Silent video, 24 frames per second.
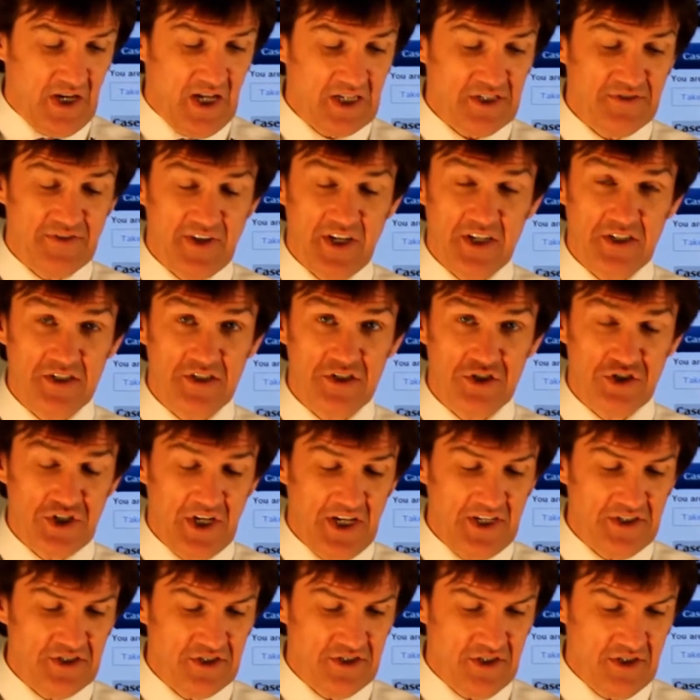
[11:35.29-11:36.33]
classification has
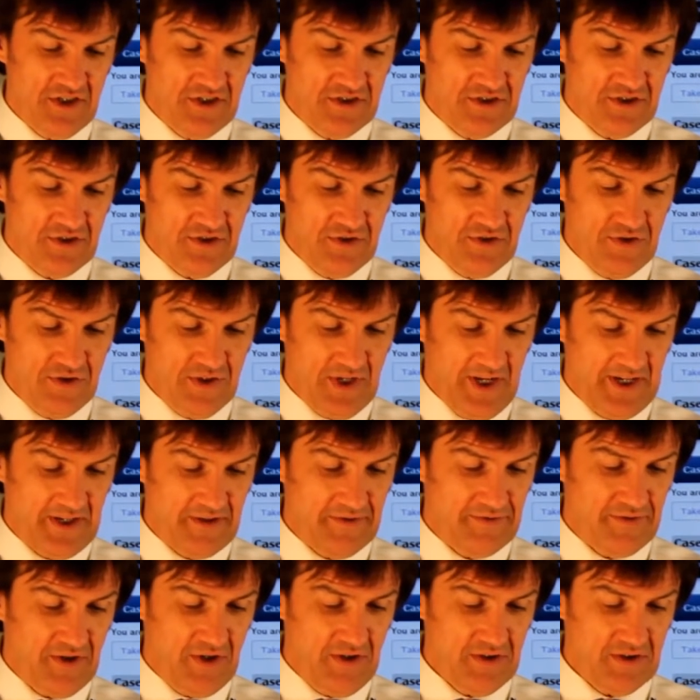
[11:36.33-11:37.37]
changed now to lighting
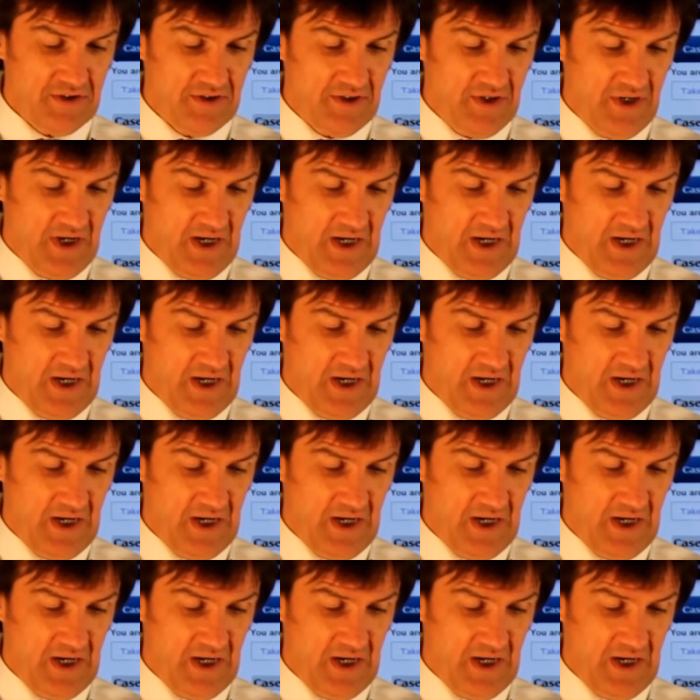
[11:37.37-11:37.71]
fault,